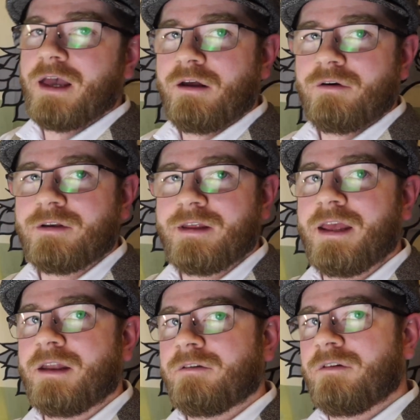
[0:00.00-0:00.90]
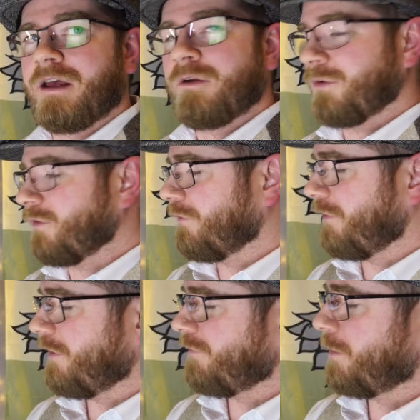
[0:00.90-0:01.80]
Aaron 10, right? I know it's not
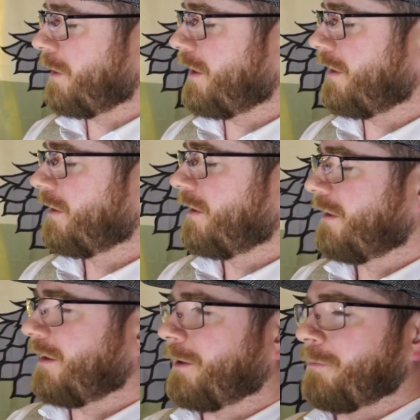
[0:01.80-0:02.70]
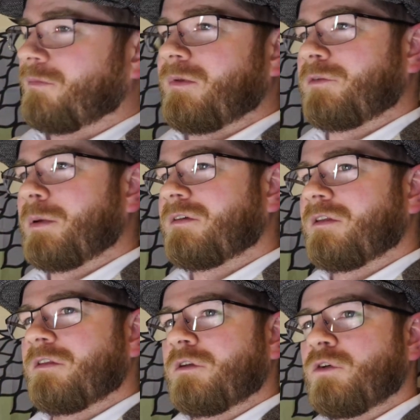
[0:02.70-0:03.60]
for everybody,
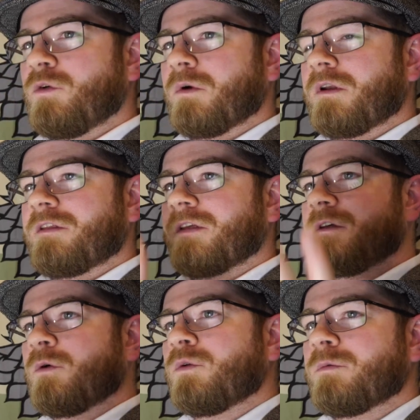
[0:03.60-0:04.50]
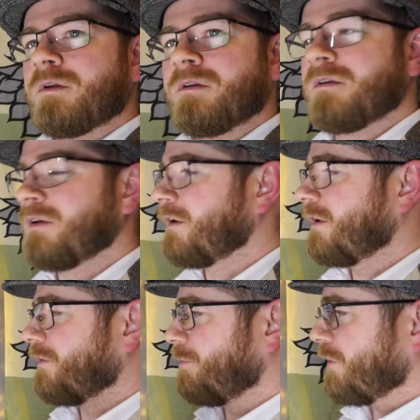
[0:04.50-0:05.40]
especially the new one. I think the old one
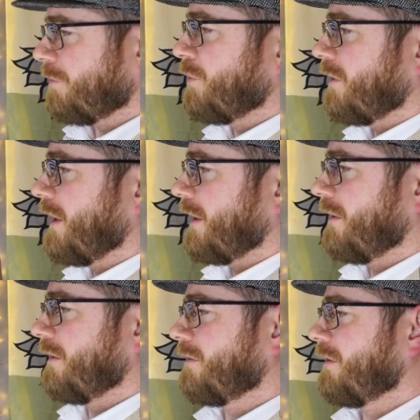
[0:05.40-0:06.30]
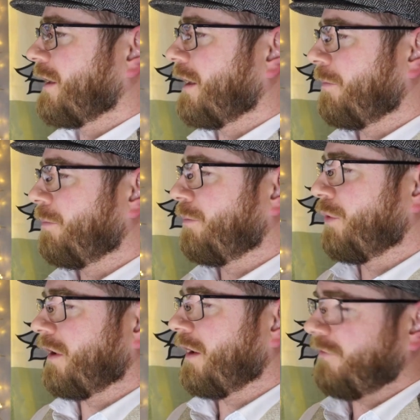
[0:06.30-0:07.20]
is much more like a kind of
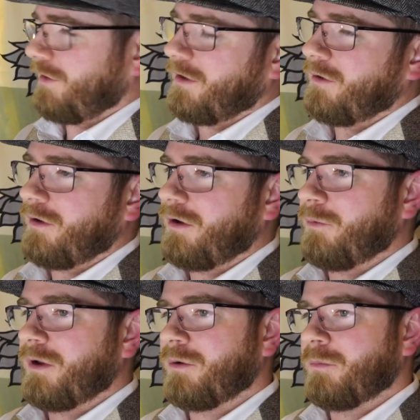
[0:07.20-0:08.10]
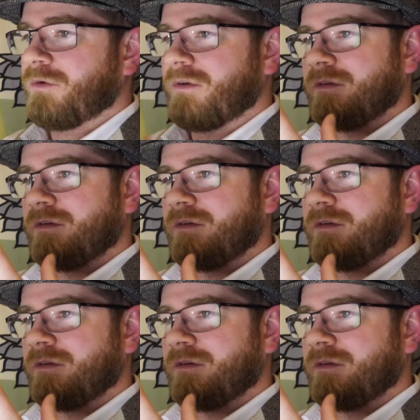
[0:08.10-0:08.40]
Bunnahabhain in a way almost.